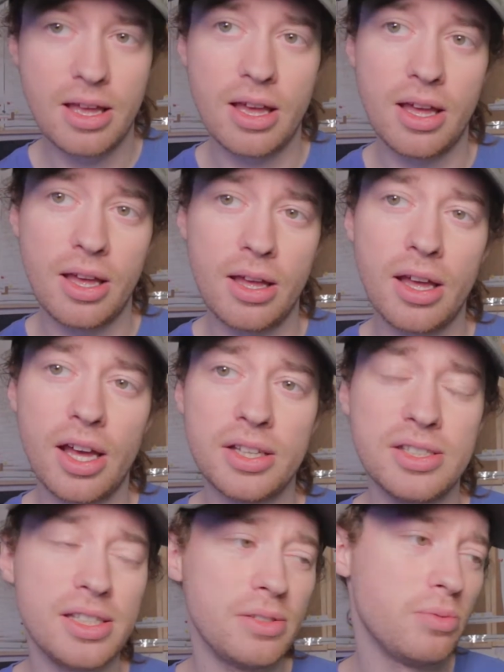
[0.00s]
I
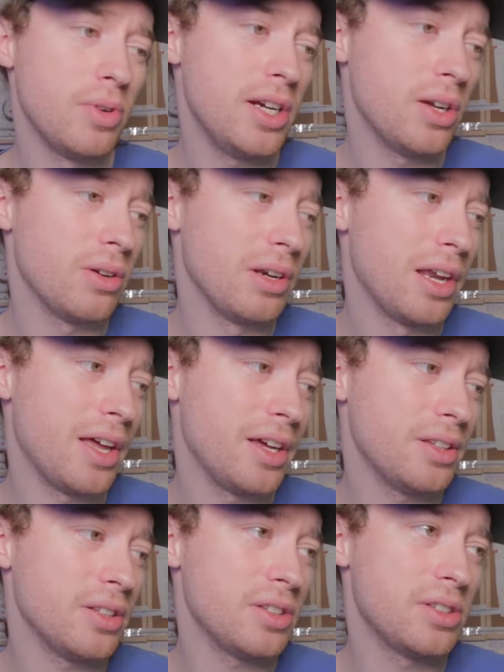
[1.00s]
did read
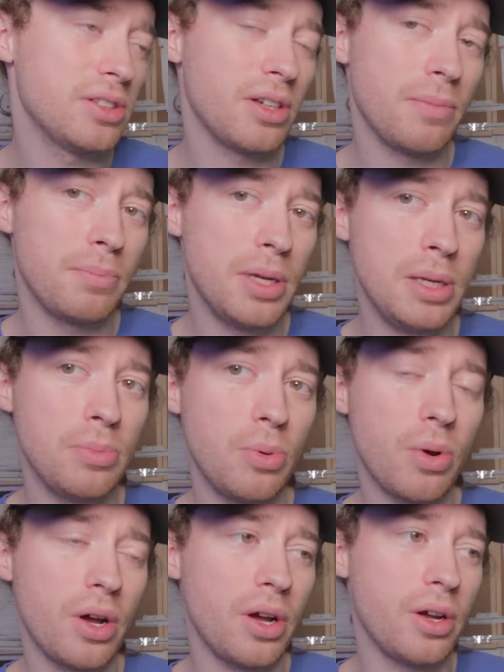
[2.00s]
online that some
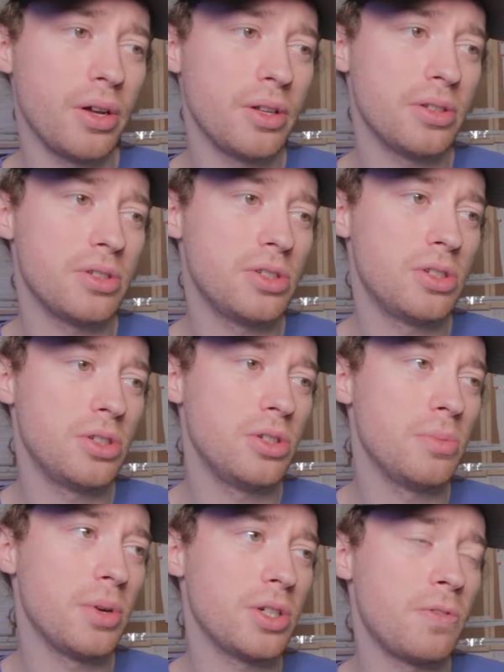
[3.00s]
people aren't
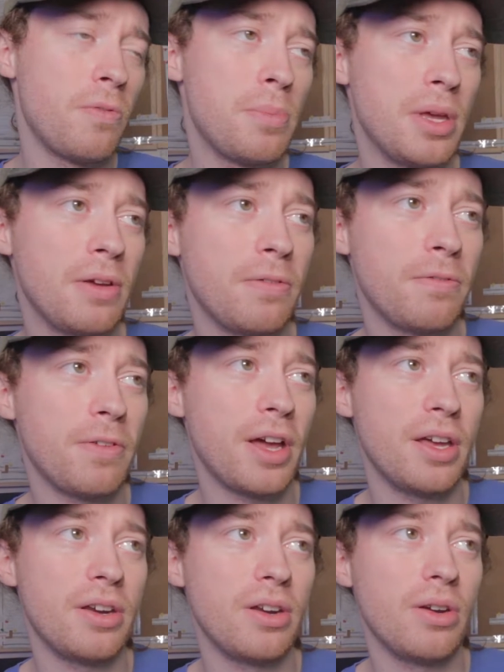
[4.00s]
too much of a big
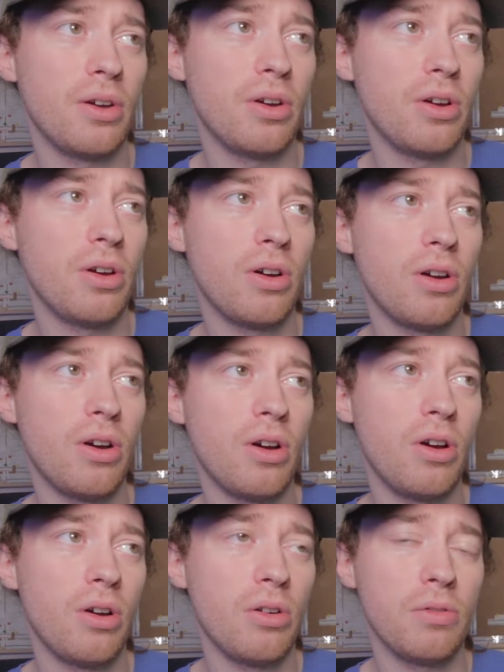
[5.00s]
fan
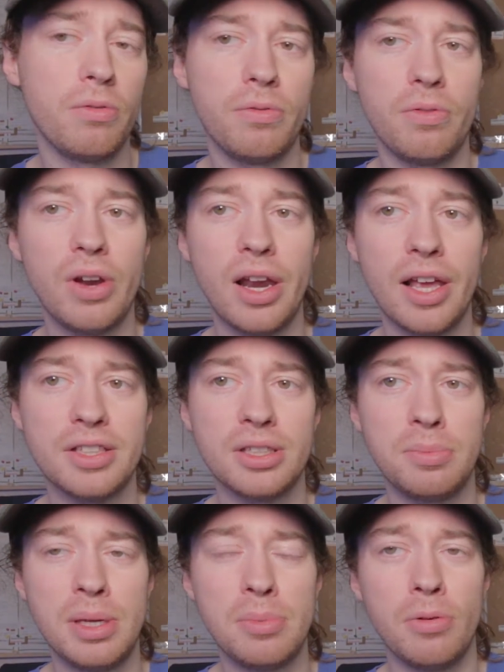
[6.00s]
of
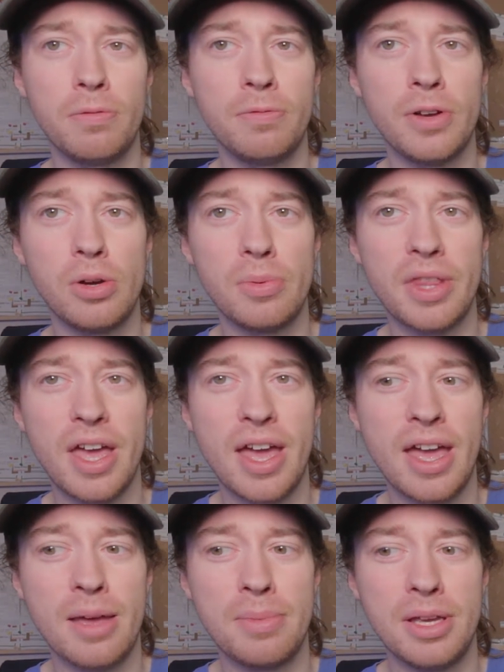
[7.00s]
letting people film at their
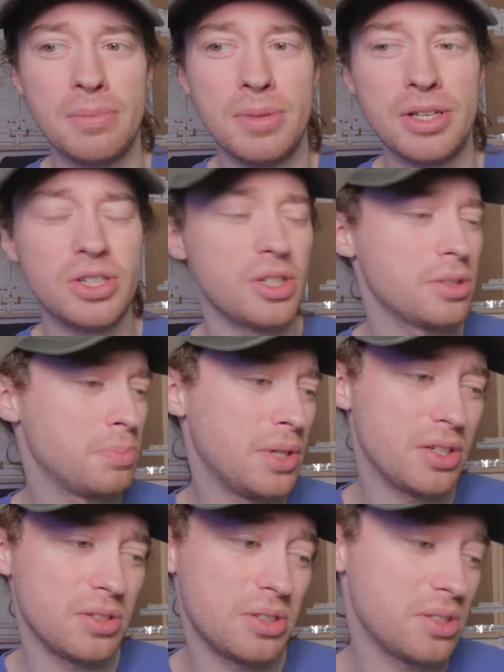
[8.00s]
Airbnb, just
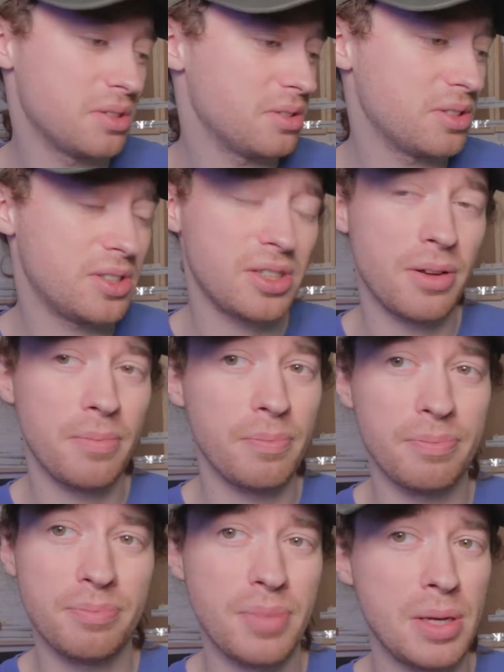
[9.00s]
because
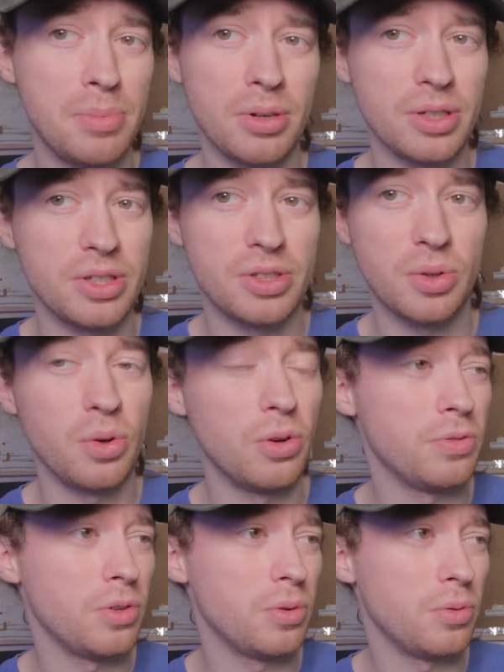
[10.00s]
some people are just
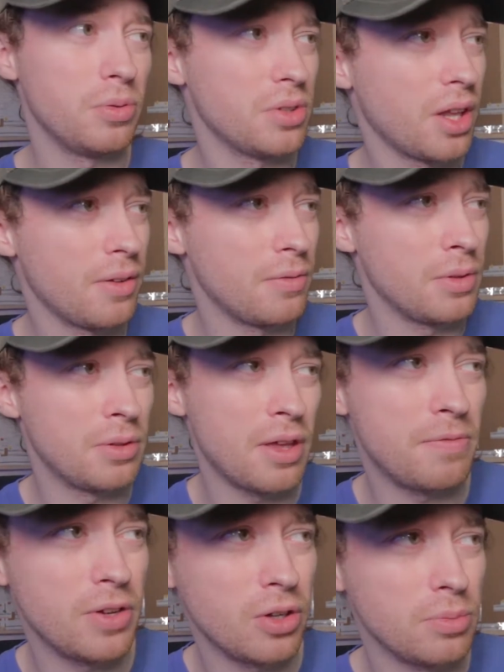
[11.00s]
awful, like with their
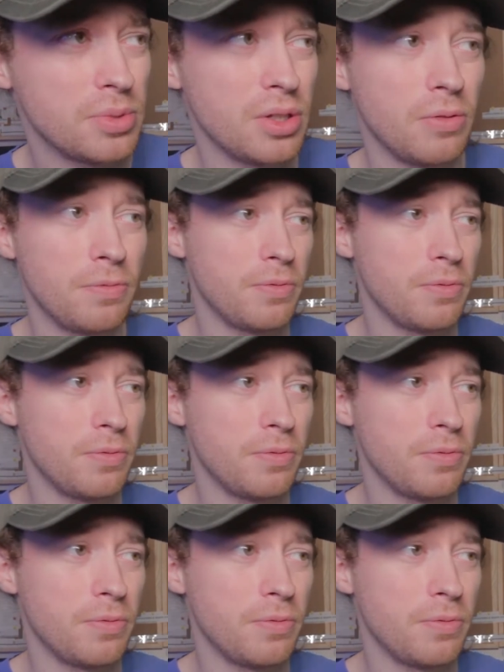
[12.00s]
films.